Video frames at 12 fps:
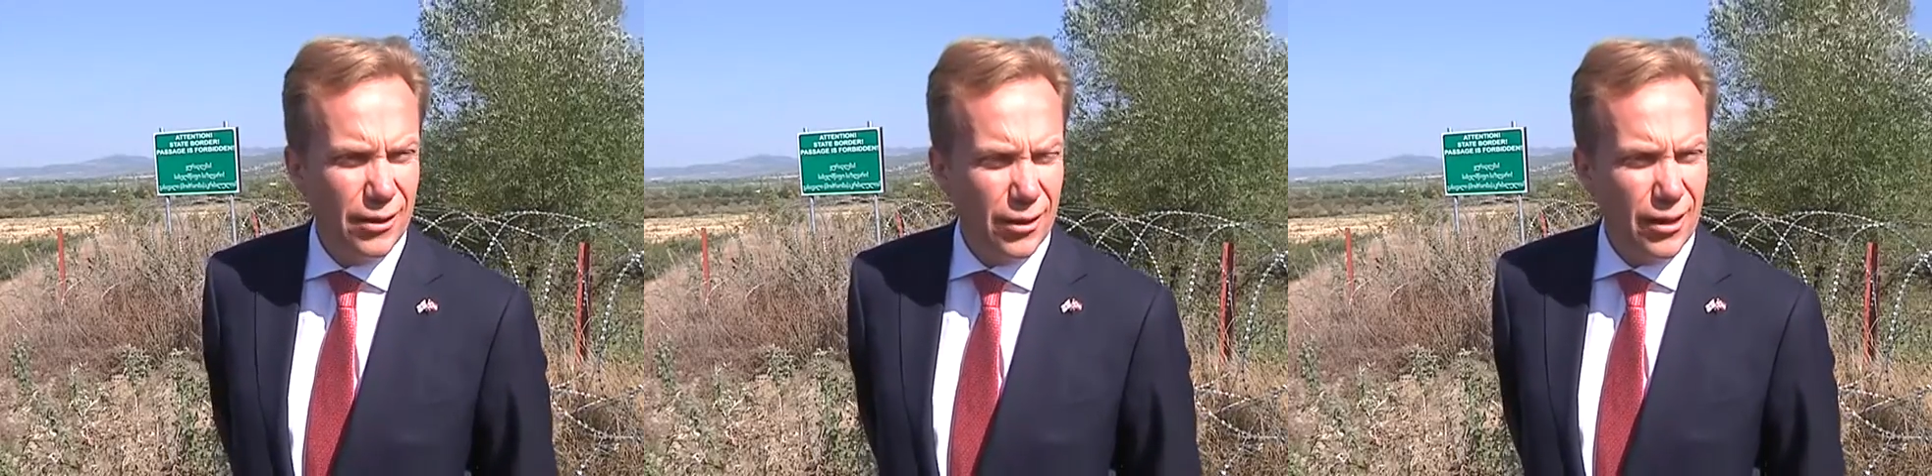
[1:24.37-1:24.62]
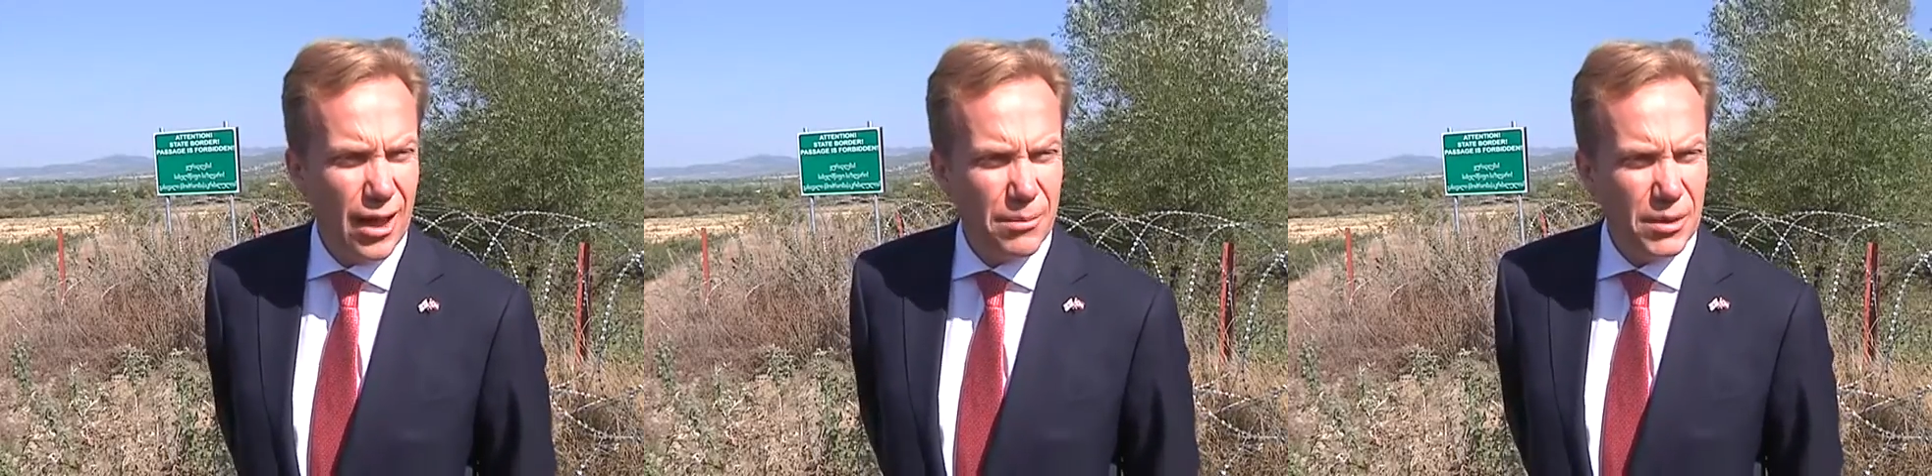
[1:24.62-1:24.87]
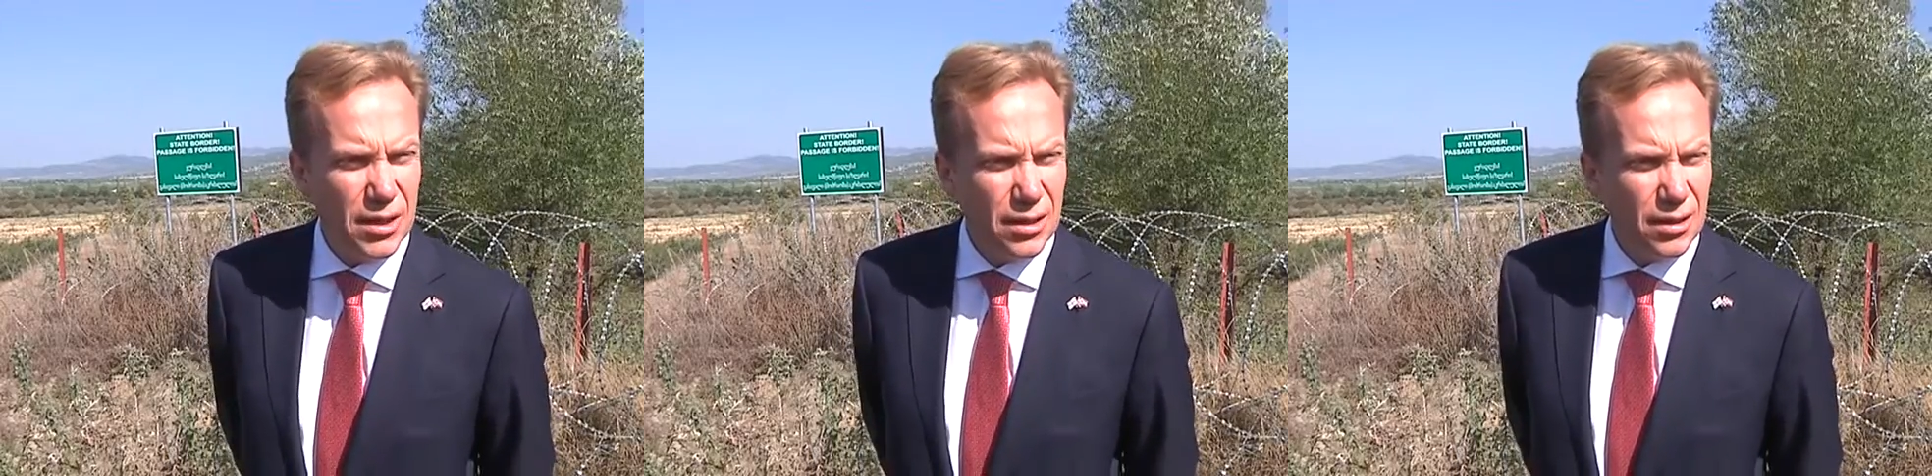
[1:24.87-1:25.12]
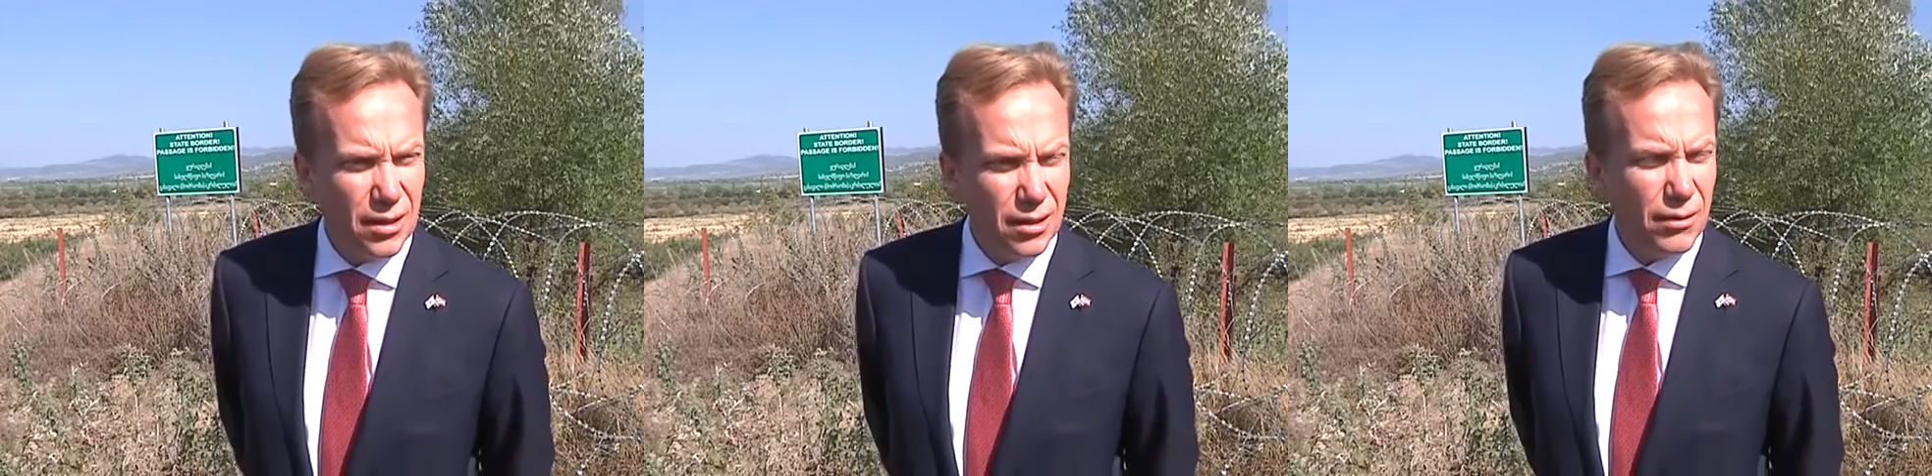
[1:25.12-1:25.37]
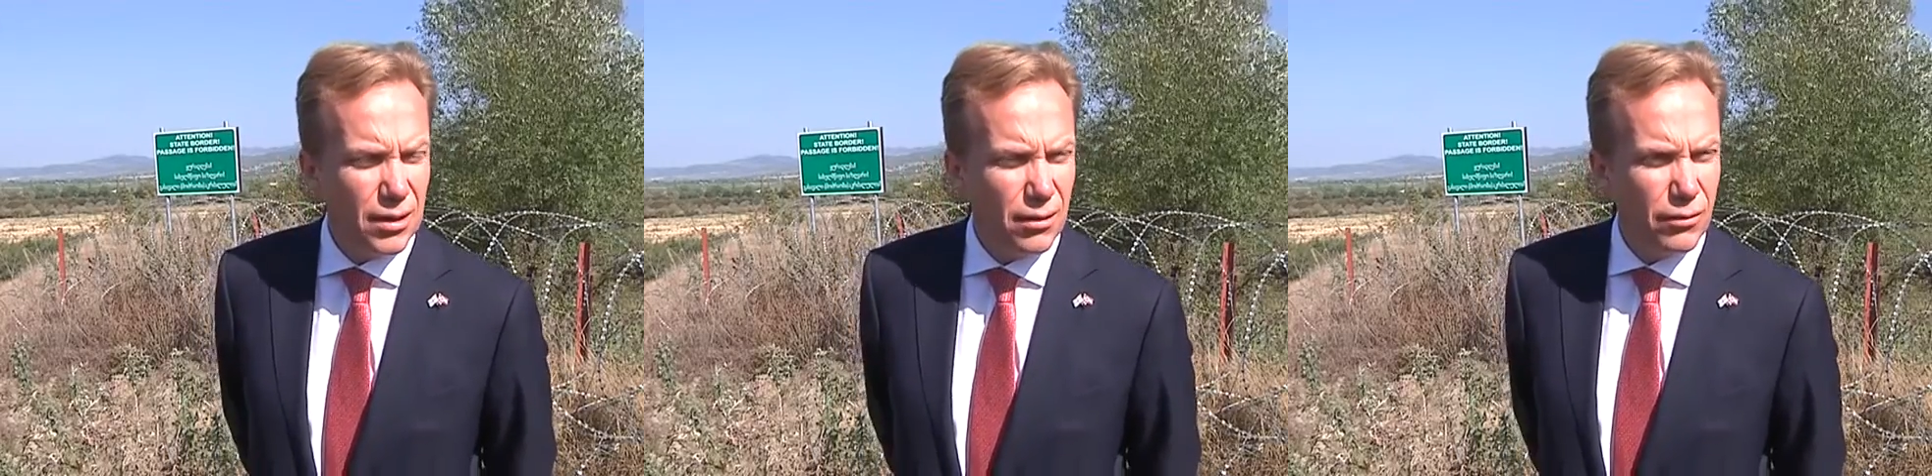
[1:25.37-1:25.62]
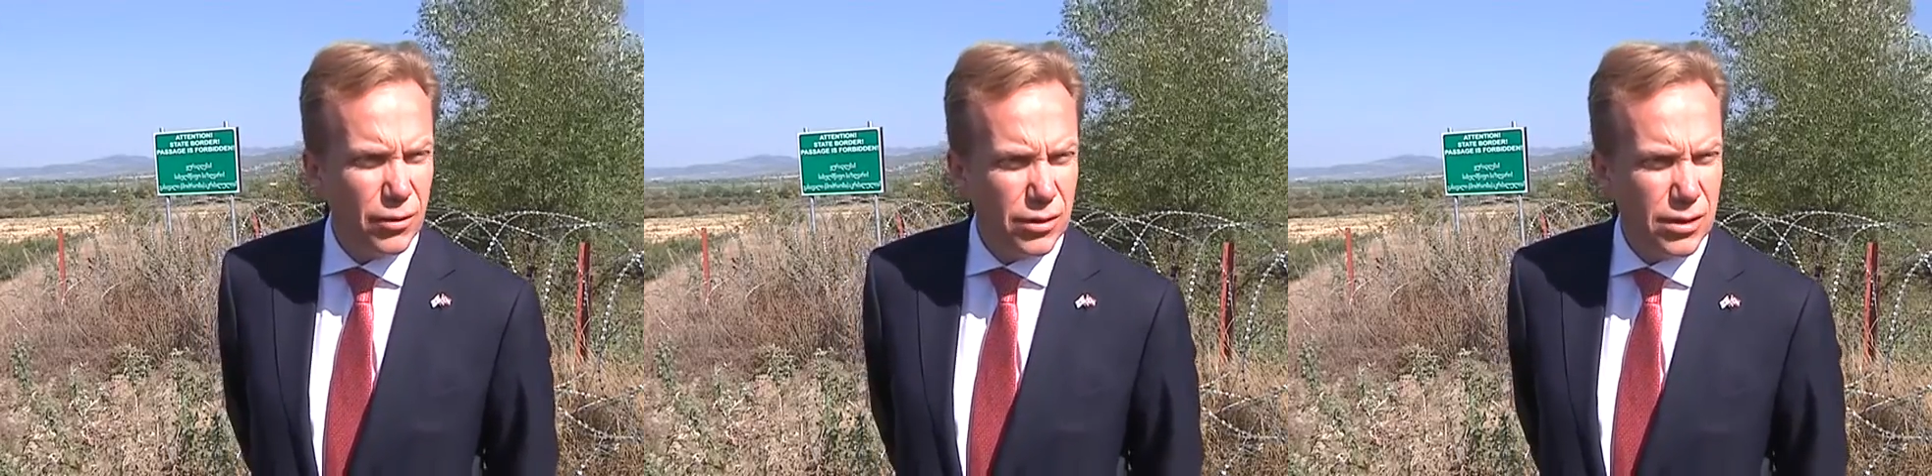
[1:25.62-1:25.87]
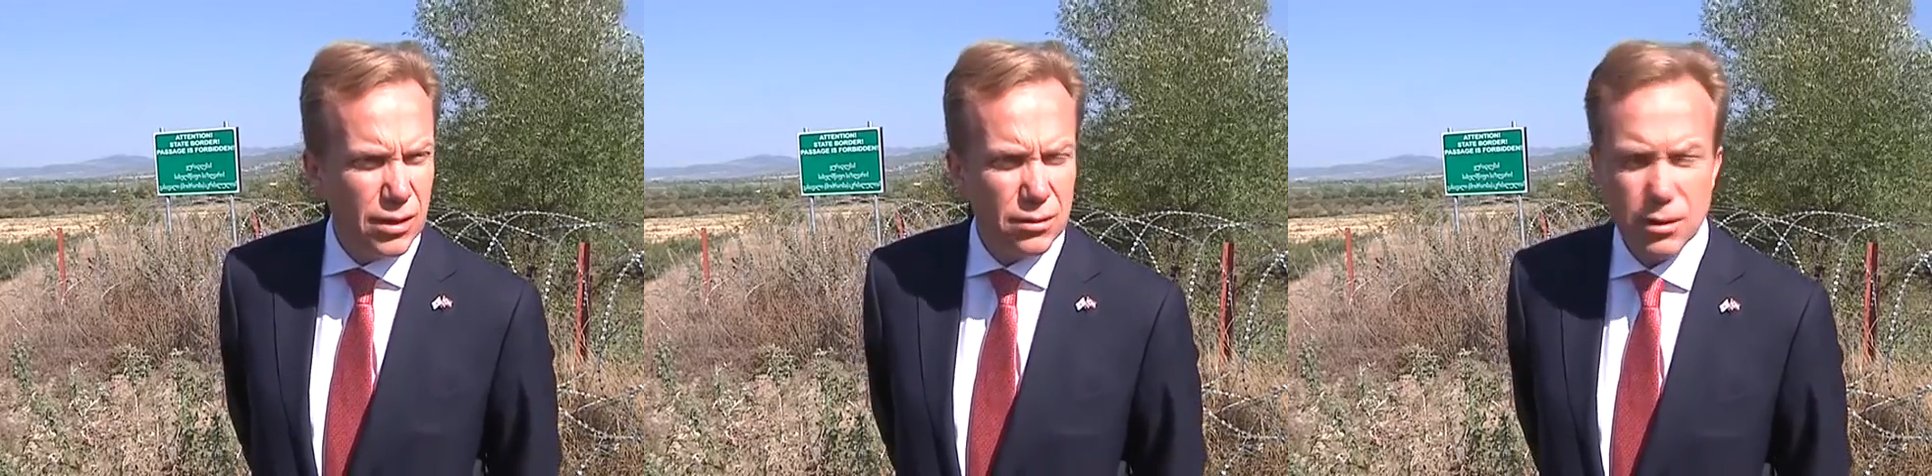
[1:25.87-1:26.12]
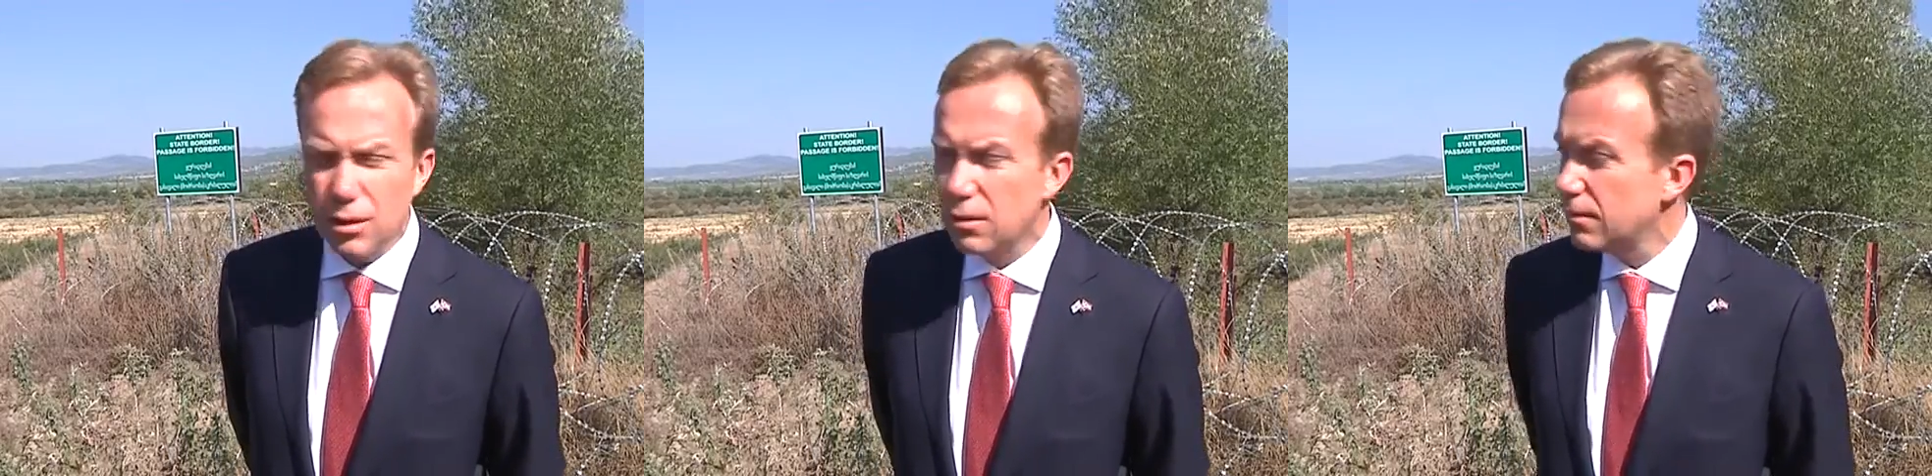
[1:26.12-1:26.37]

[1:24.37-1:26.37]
not happen in the 21st century.